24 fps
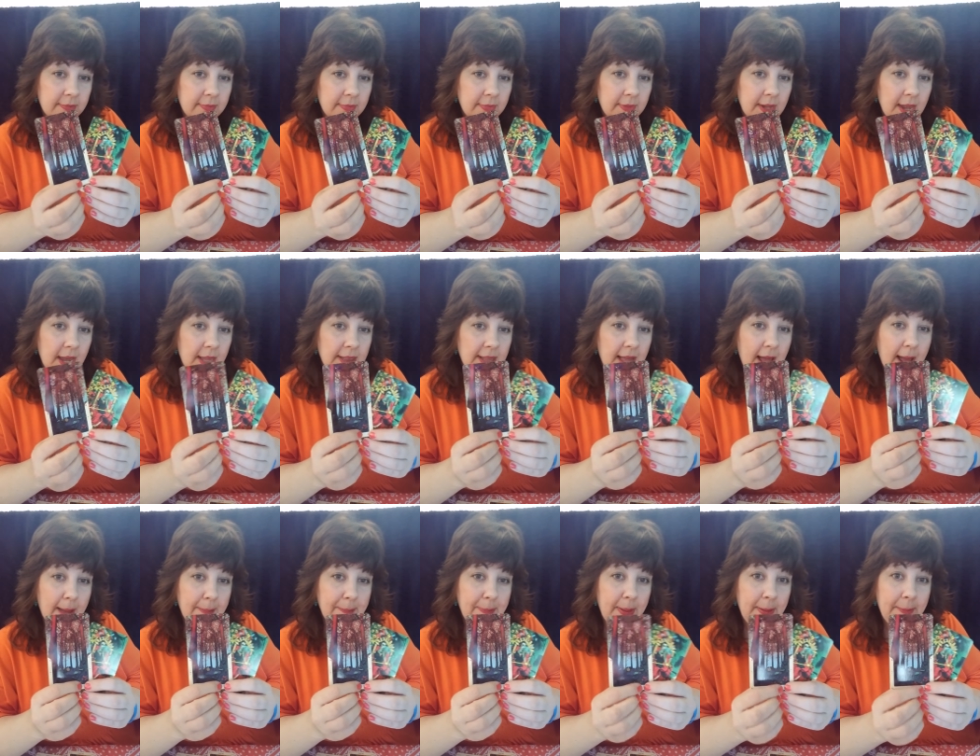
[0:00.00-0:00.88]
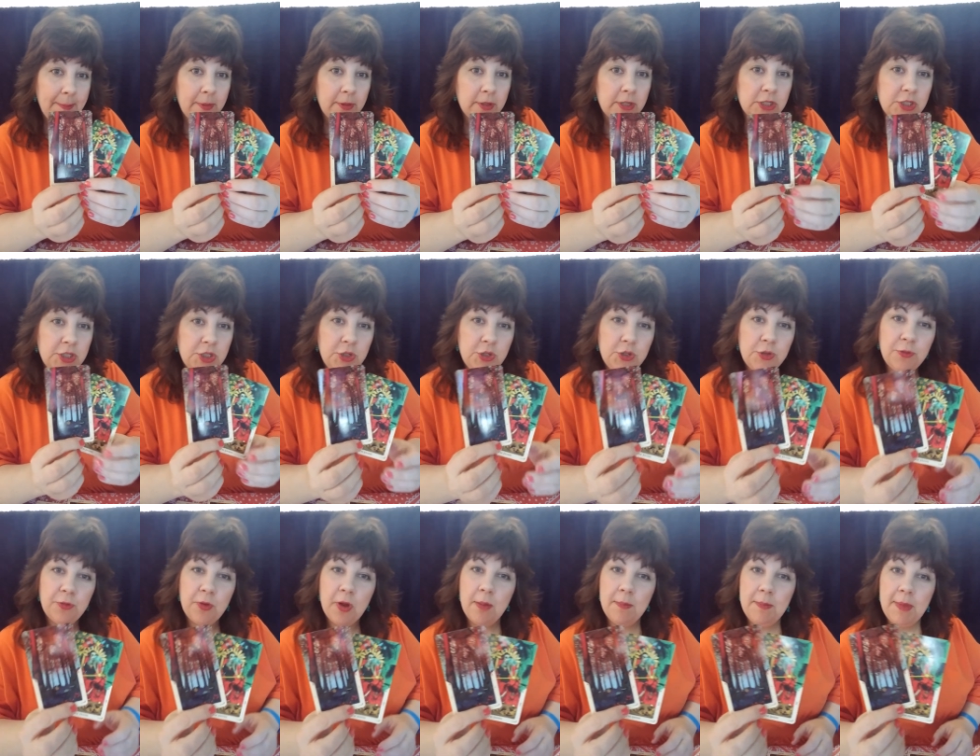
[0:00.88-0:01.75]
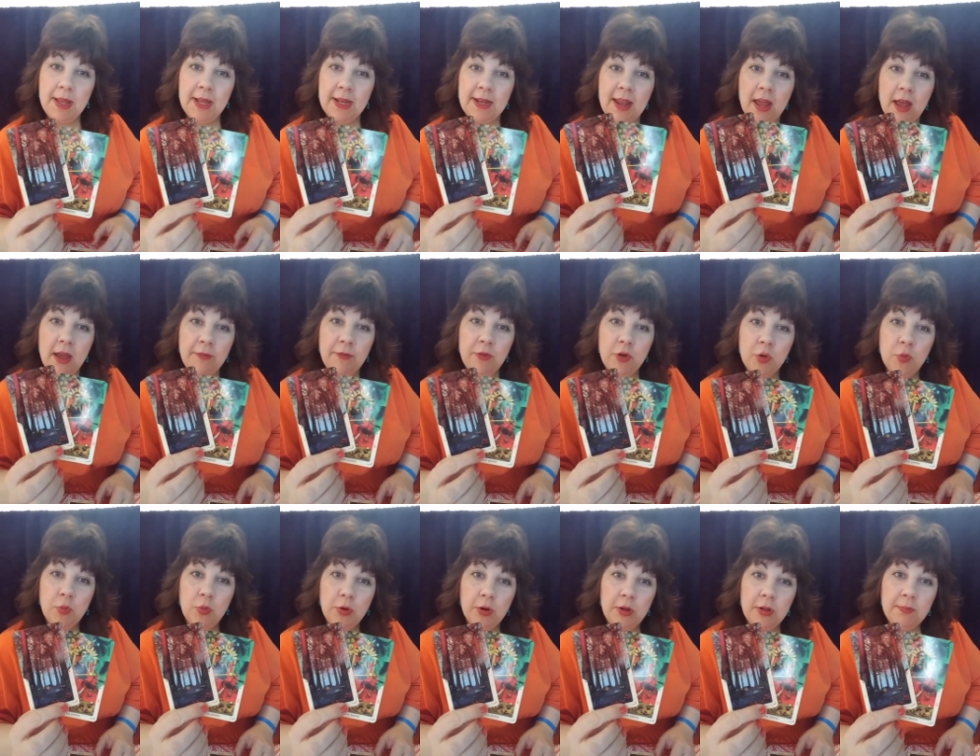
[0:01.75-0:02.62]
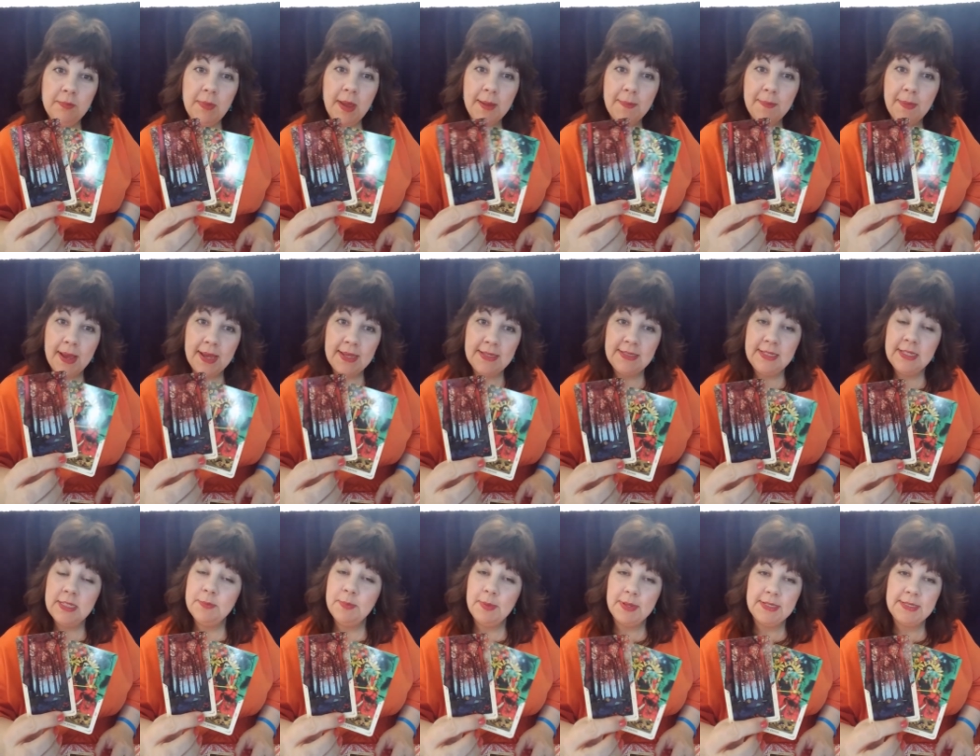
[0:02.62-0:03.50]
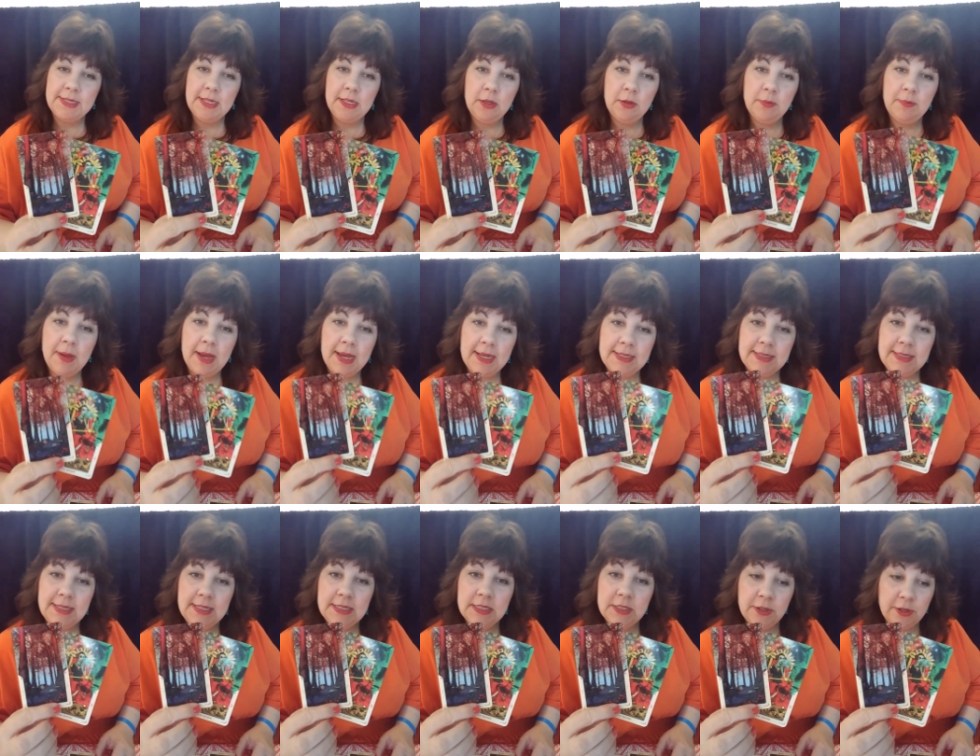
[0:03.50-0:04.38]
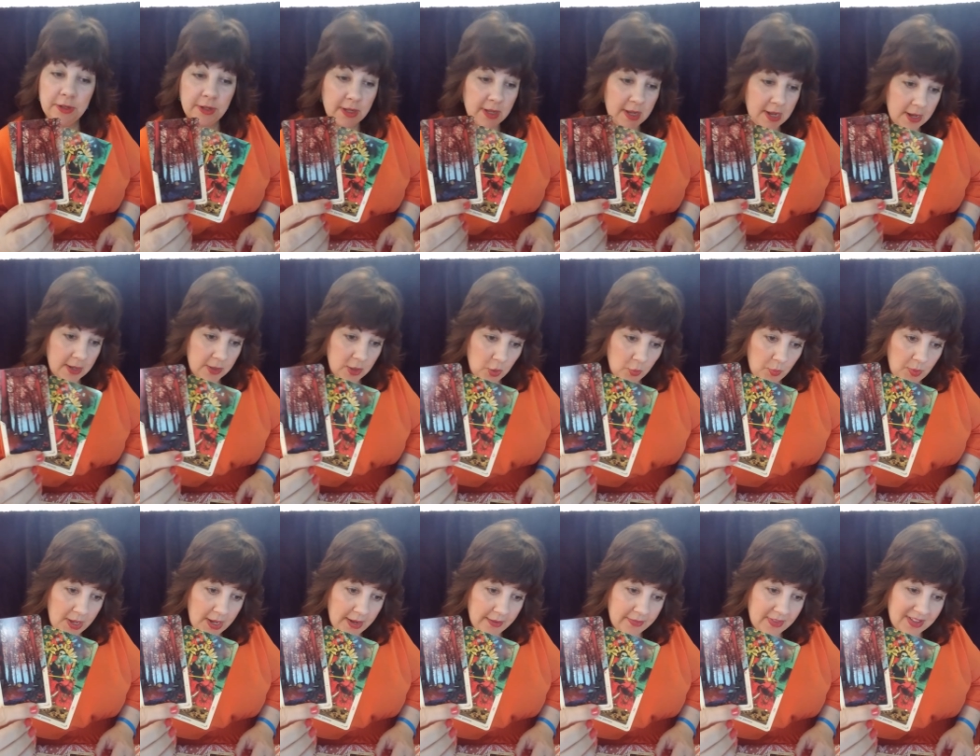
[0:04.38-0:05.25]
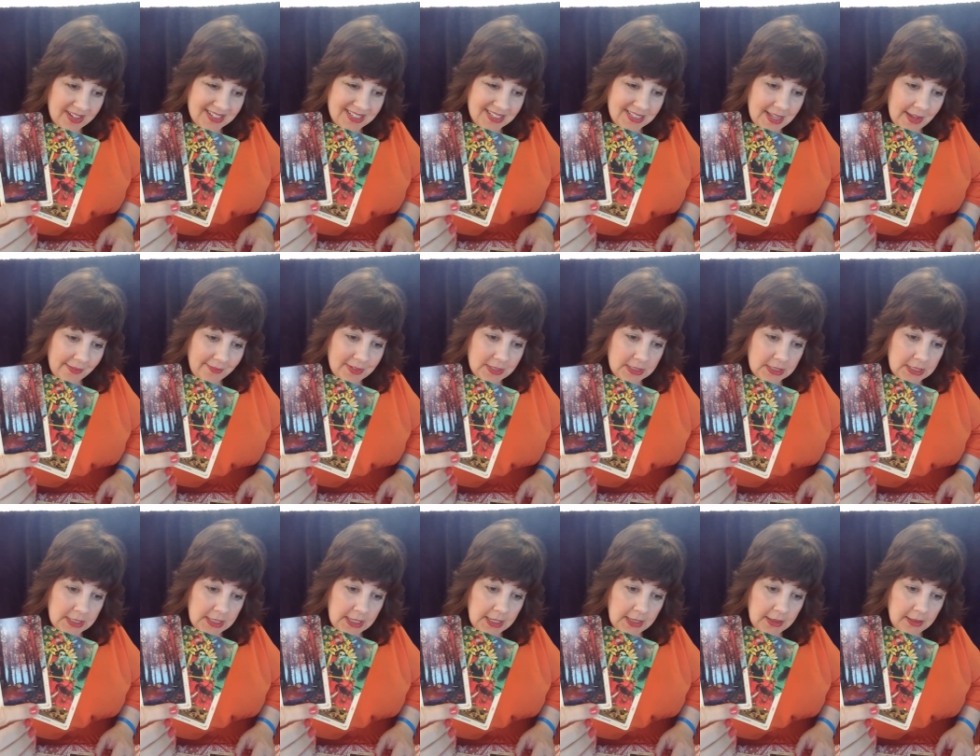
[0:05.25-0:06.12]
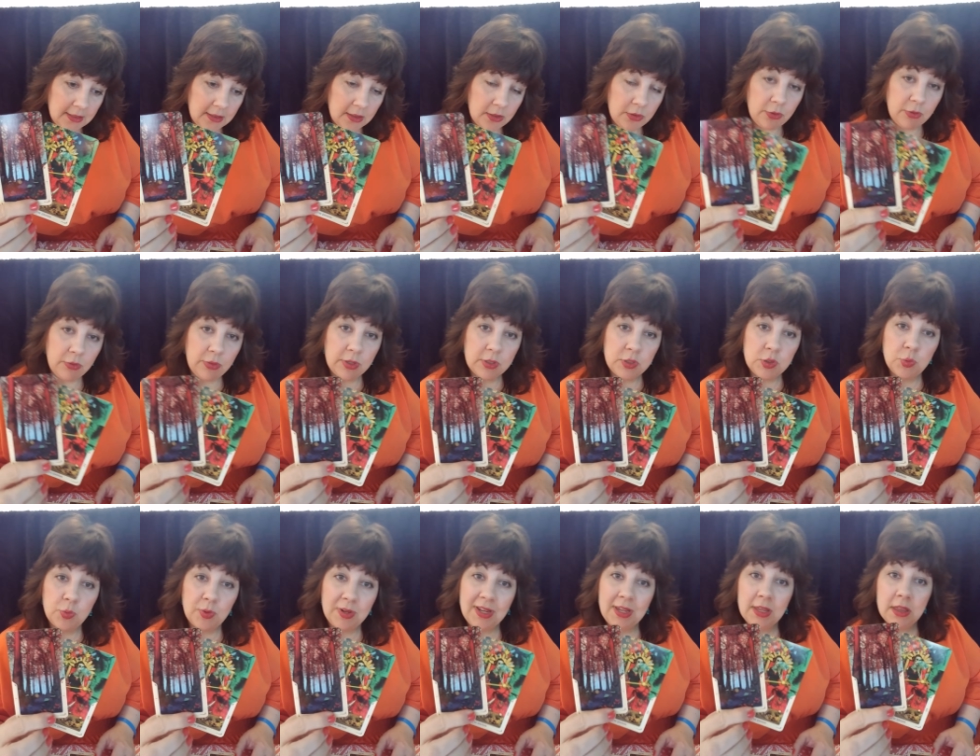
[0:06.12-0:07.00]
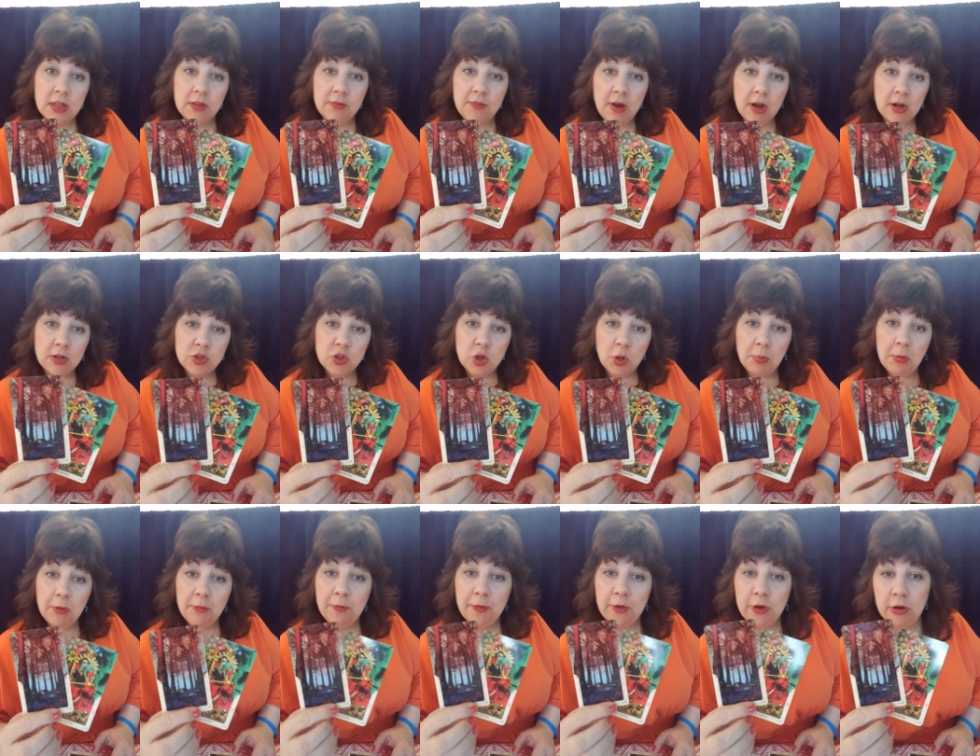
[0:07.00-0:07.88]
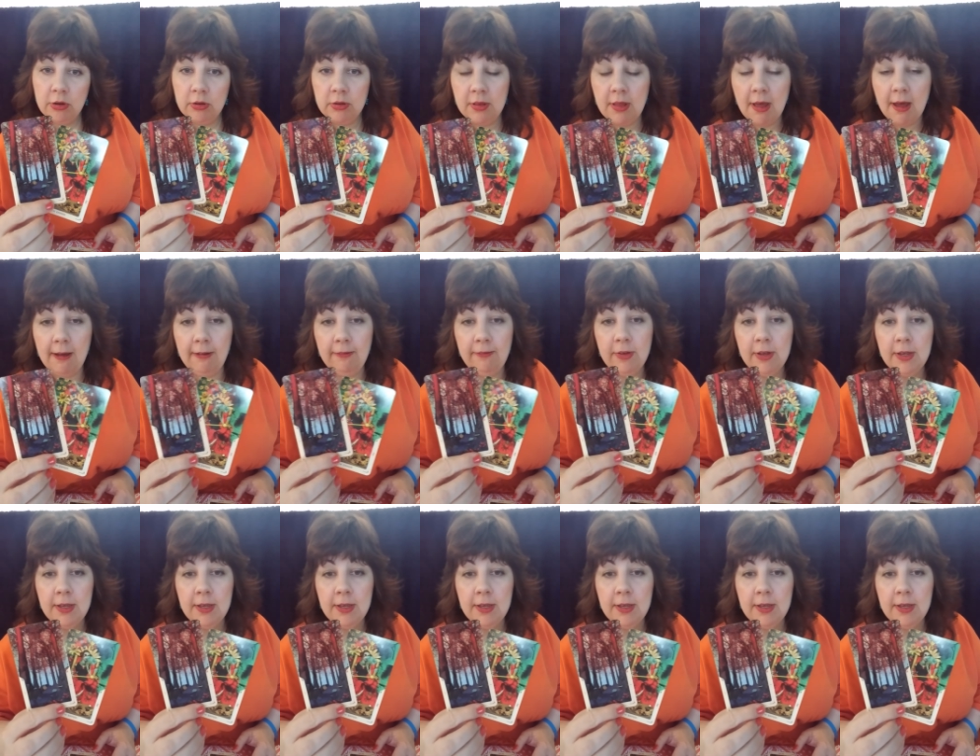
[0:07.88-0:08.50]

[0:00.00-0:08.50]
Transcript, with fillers: a lot of people to choose from in and out of your world, my Pisces, my single Pisces, the, the week of the 17th through the 20th of October for your love.